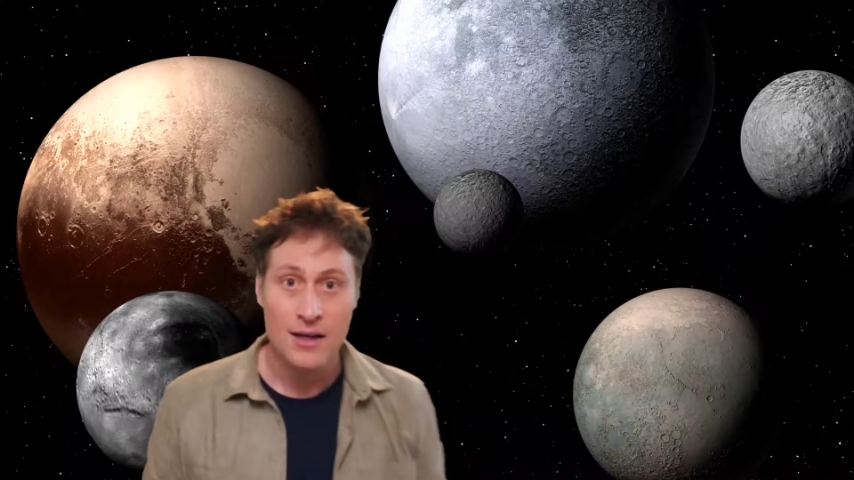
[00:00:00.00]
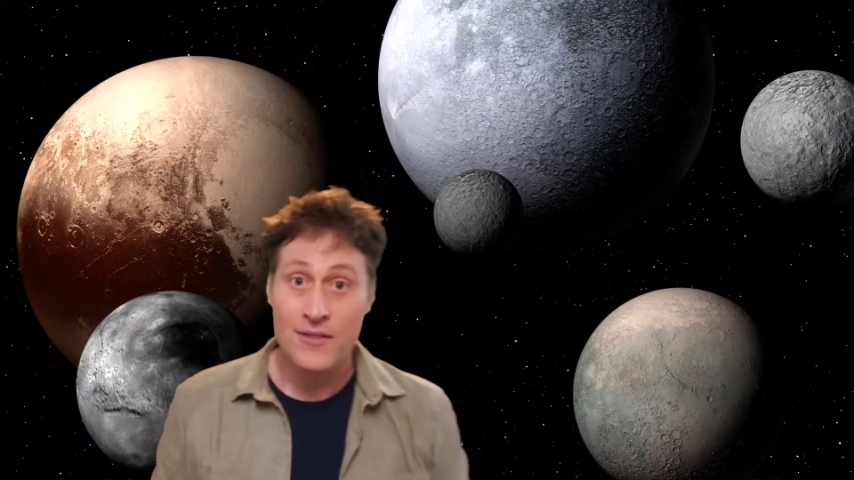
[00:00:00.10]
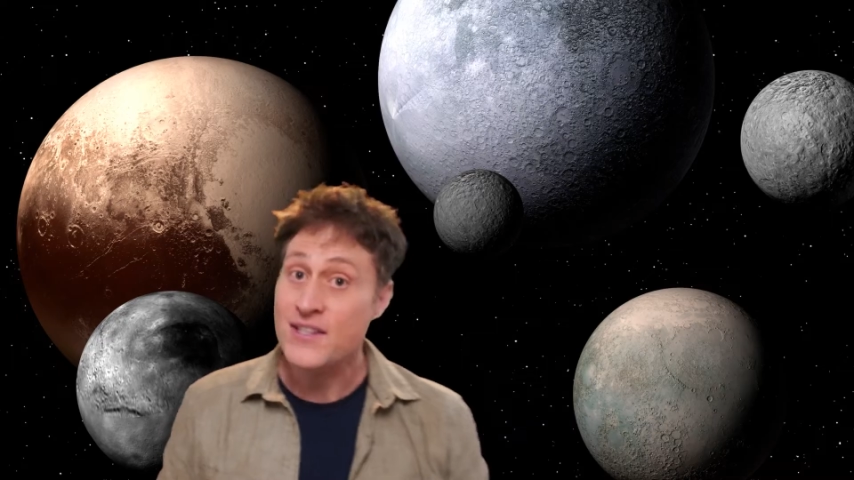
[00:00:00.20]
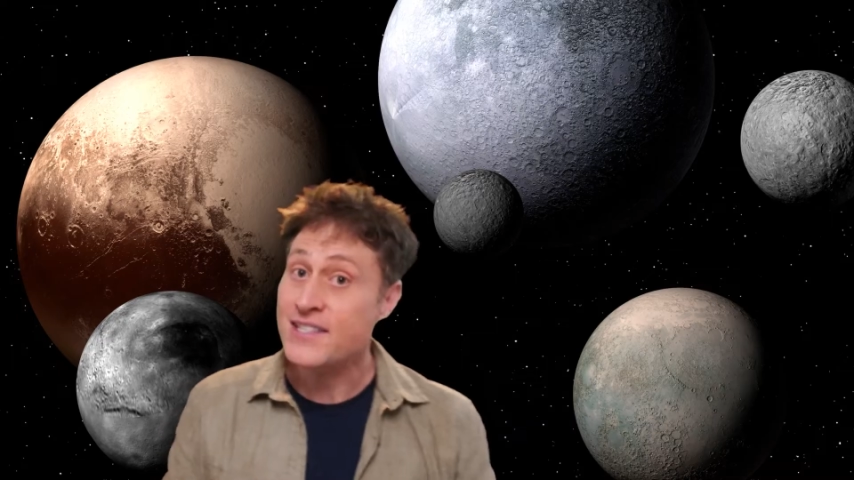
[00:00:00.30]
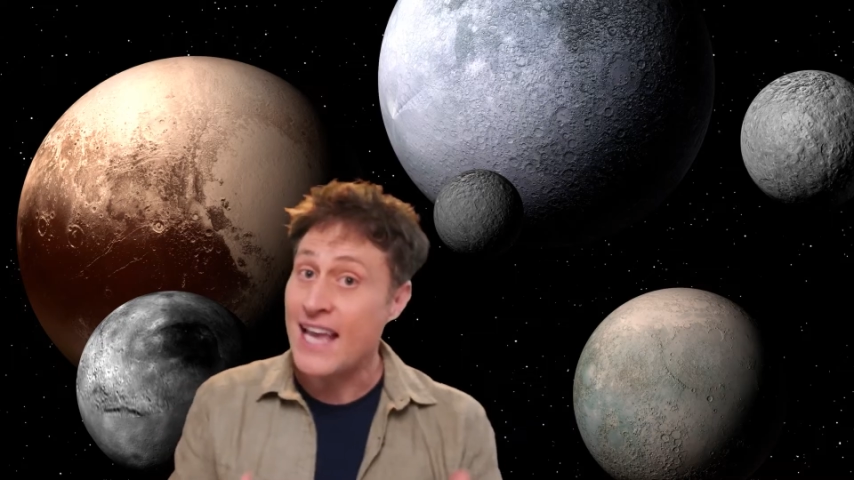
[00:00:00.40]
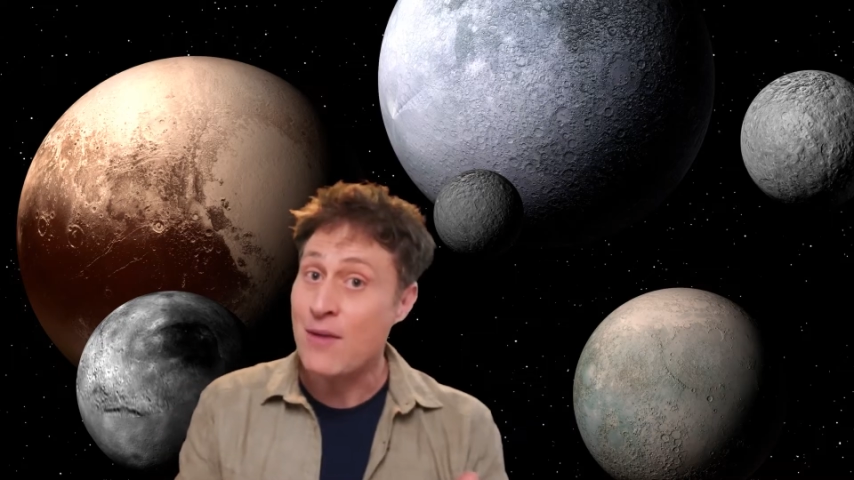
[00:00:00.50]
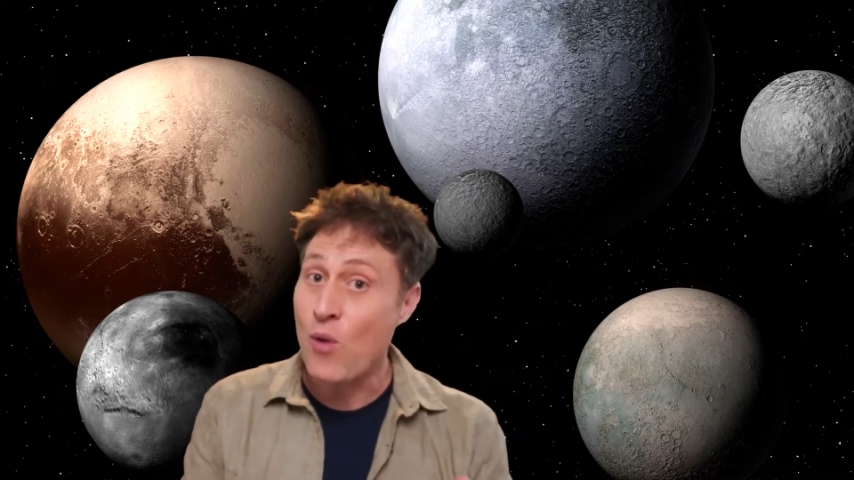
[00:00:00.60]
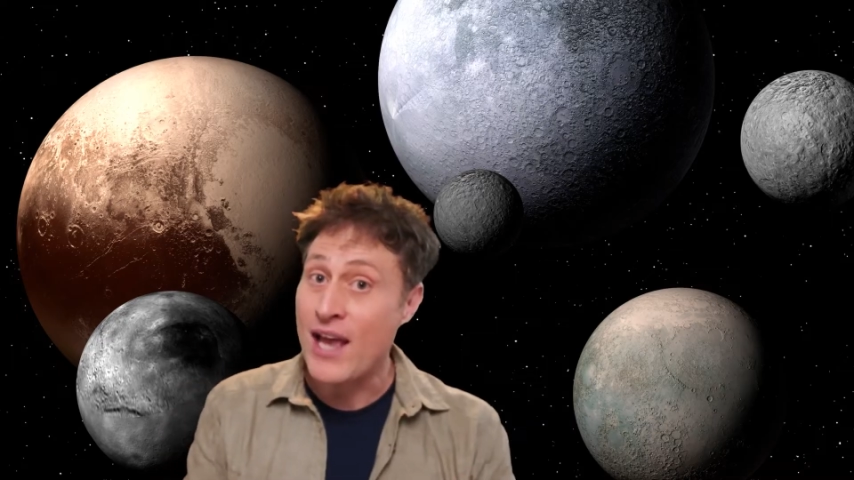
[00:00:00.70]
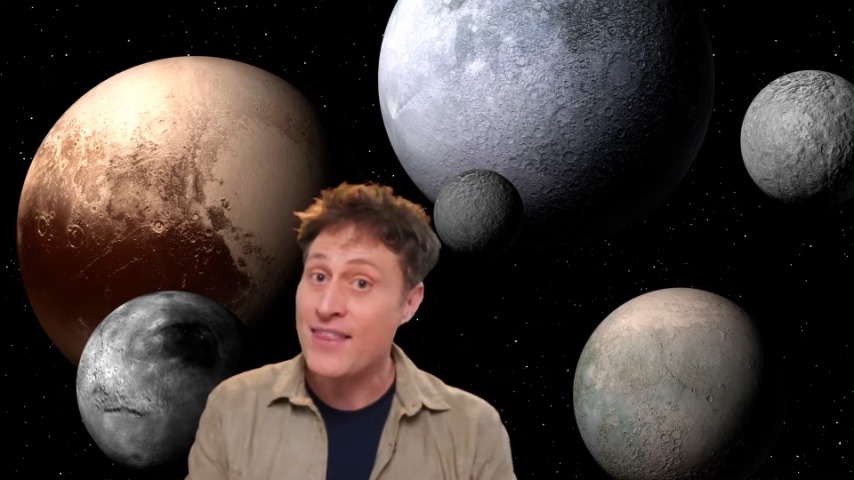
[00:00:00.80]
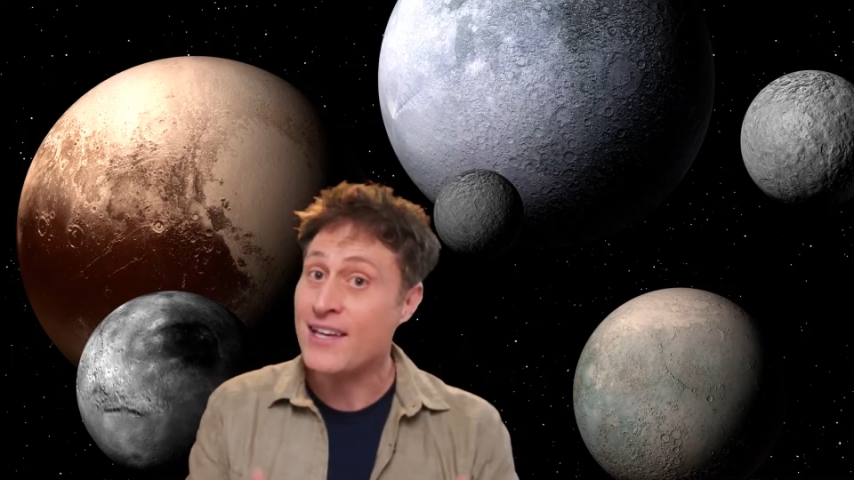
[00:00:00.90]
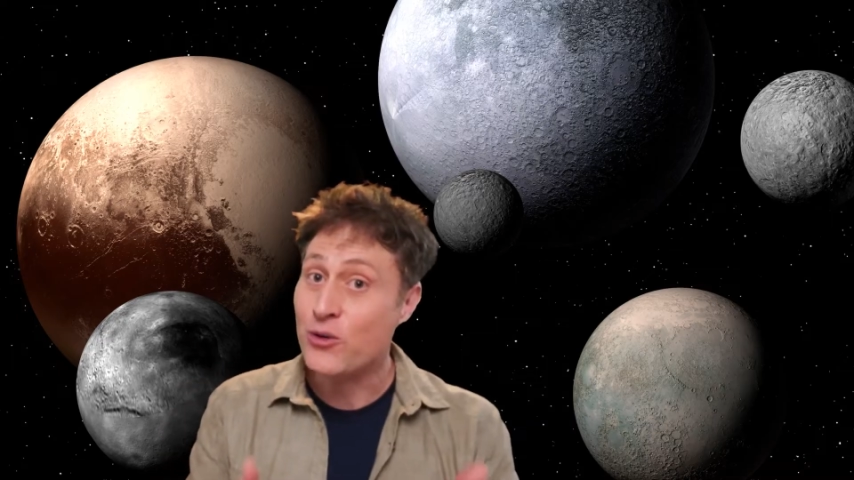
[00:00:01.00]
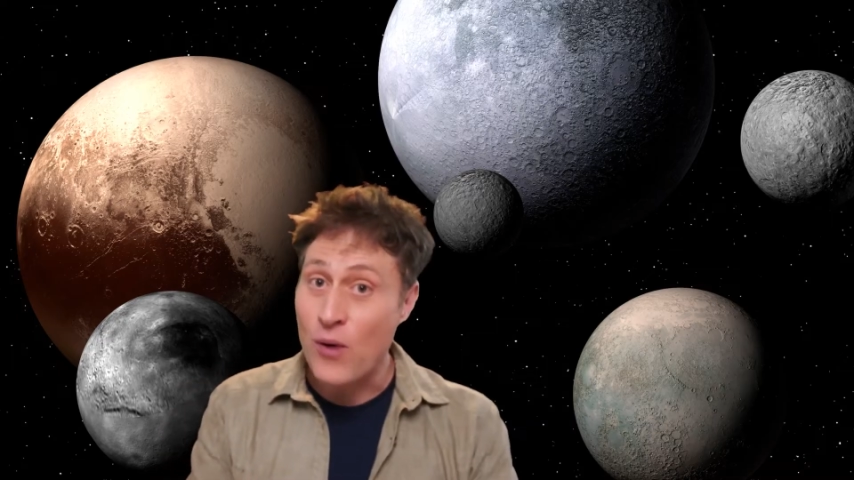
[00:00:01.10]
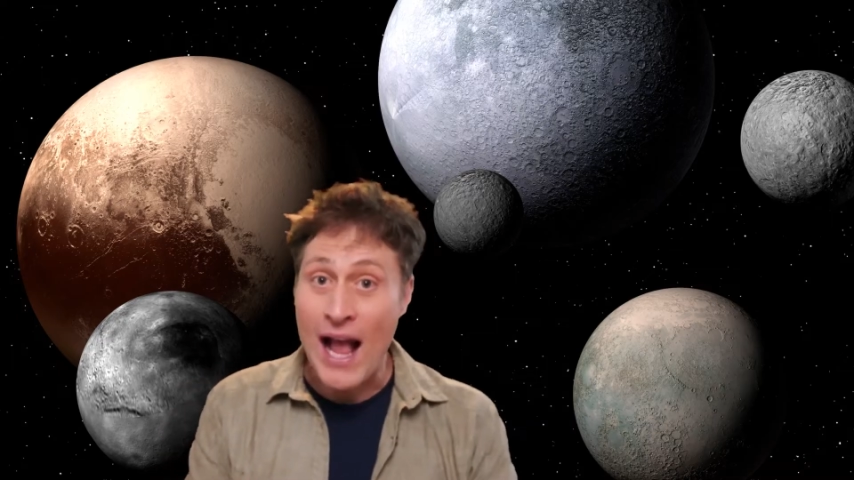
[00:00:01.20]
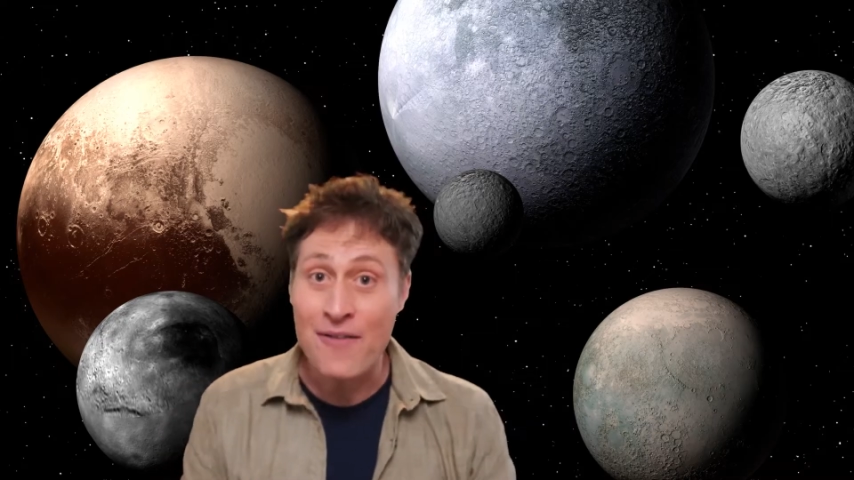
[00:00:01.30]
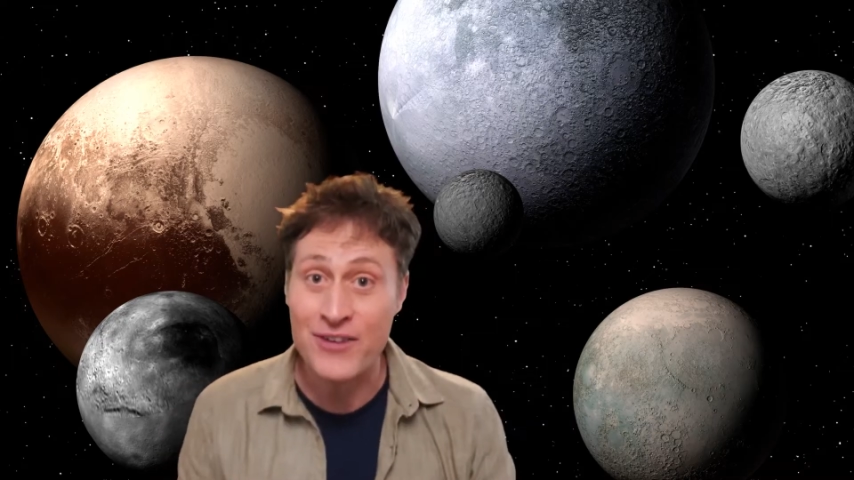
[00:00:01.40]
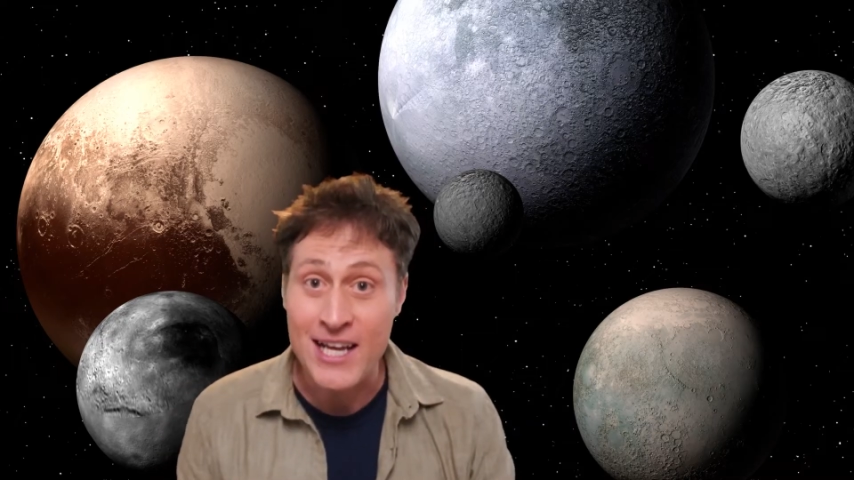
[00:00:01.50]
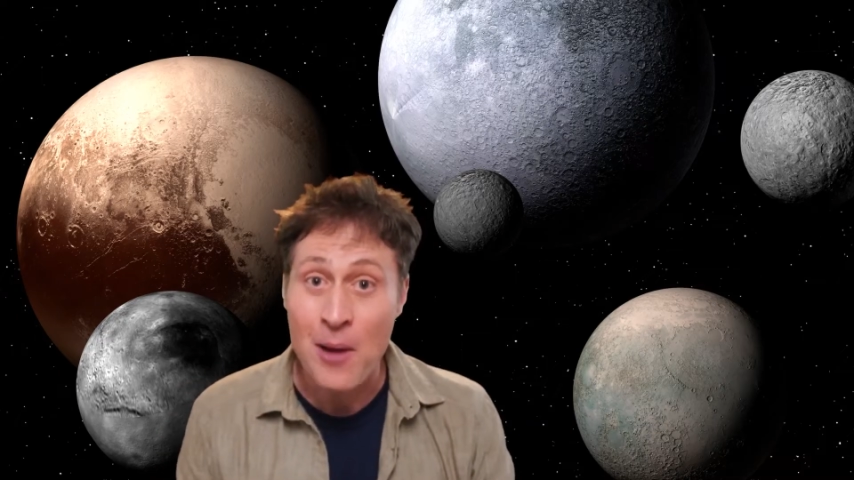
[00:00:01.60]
The same way that gravity